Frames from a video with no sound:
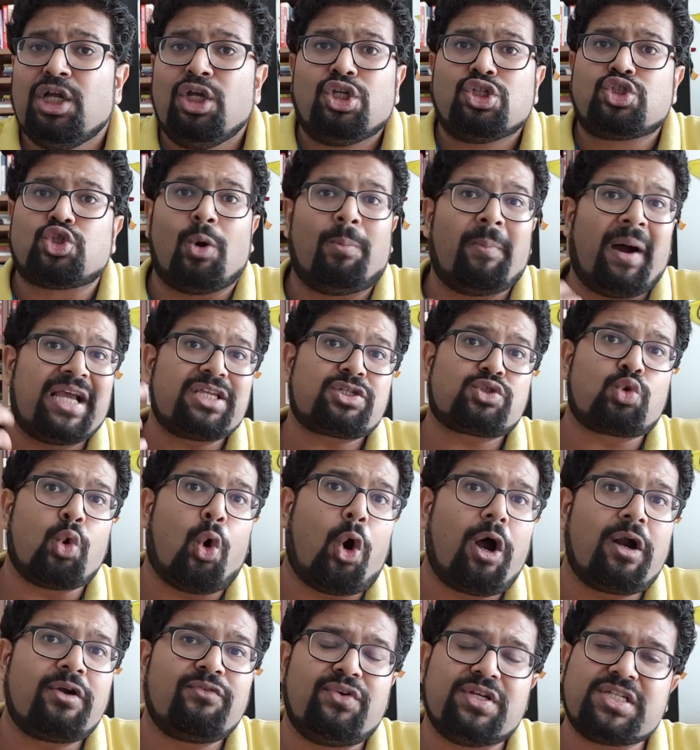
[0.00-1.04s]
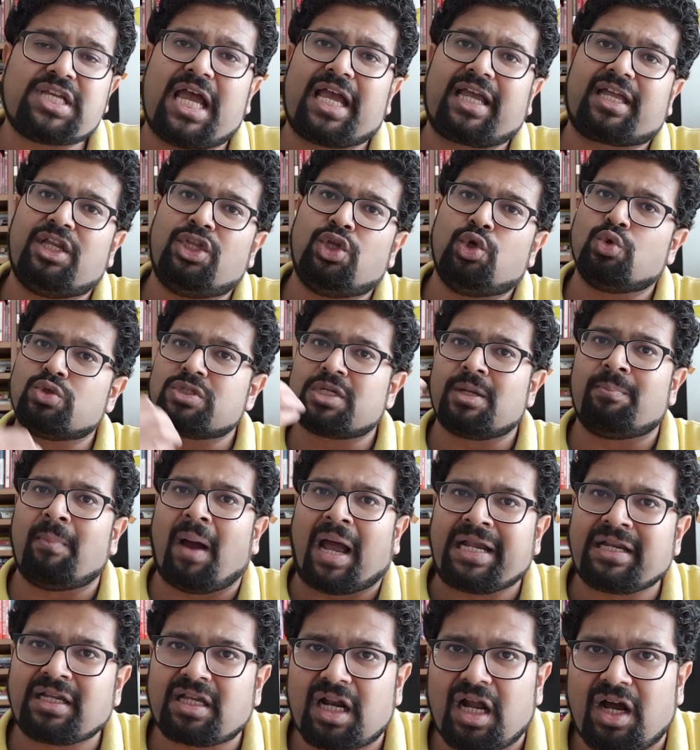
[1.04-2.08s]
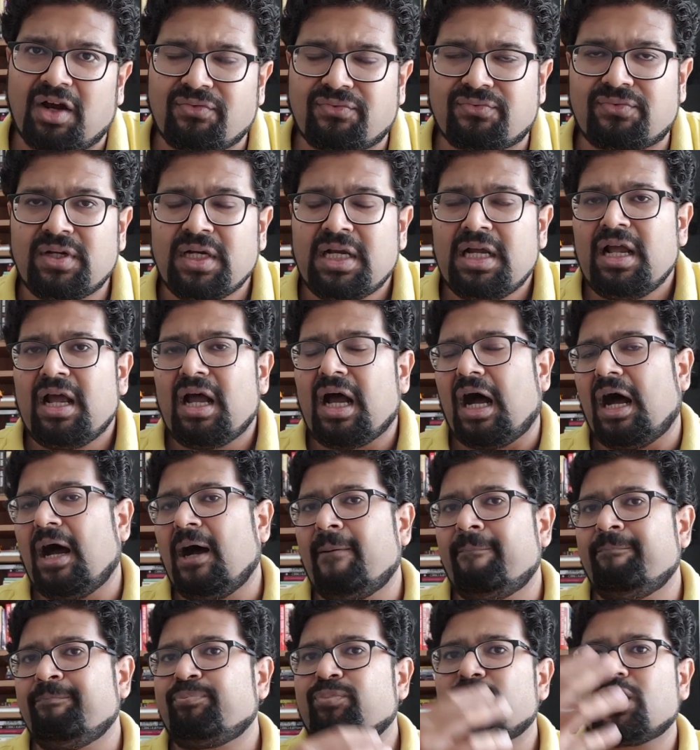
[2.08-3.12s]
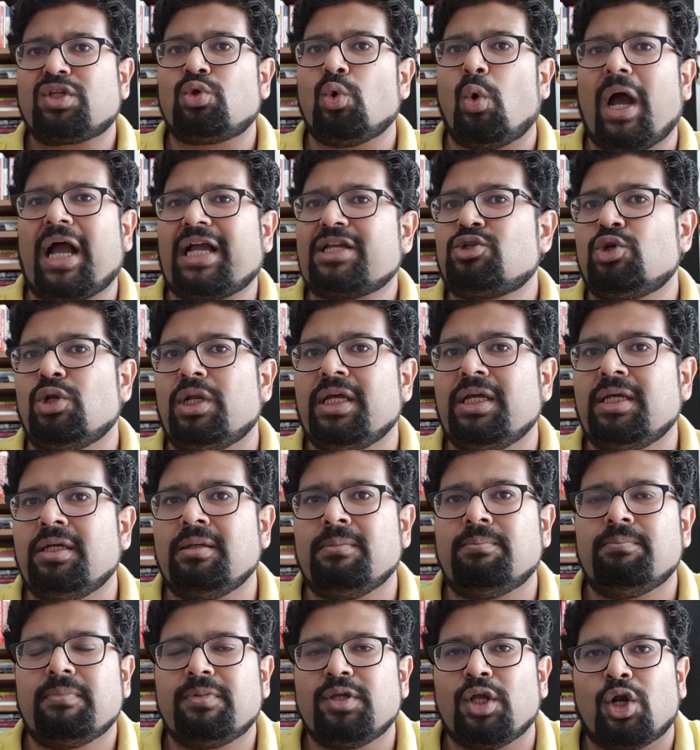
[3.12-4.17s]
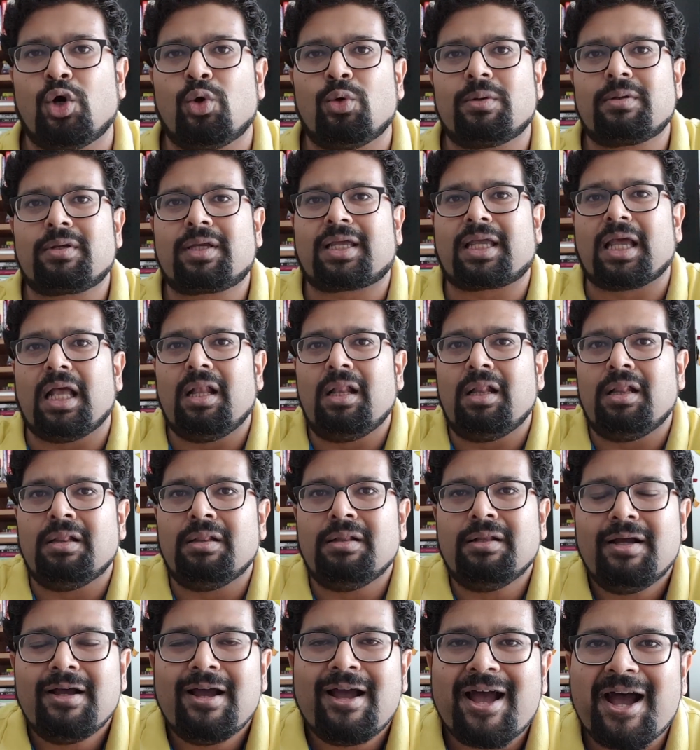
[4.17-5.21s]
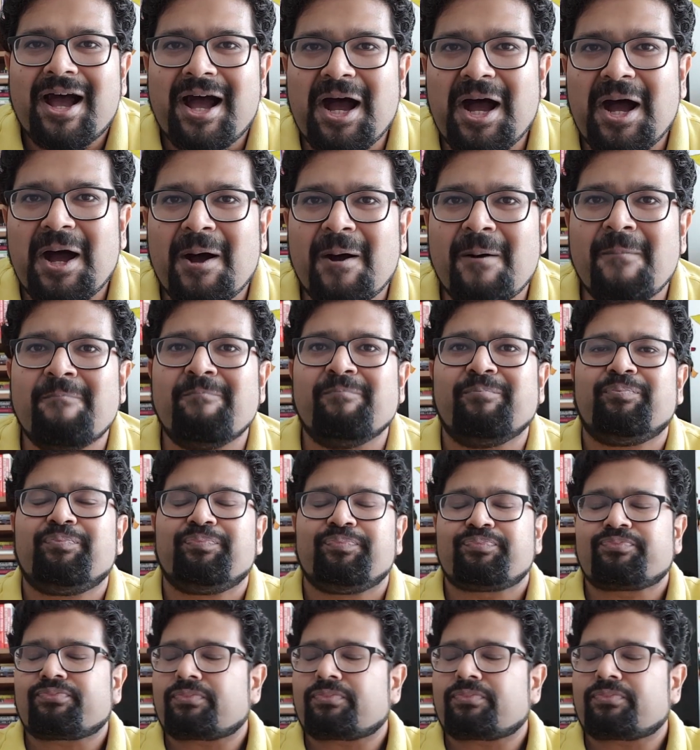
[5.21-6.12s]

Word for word: So my sword, which I can use in Minecraft, um, to actually you know kill um,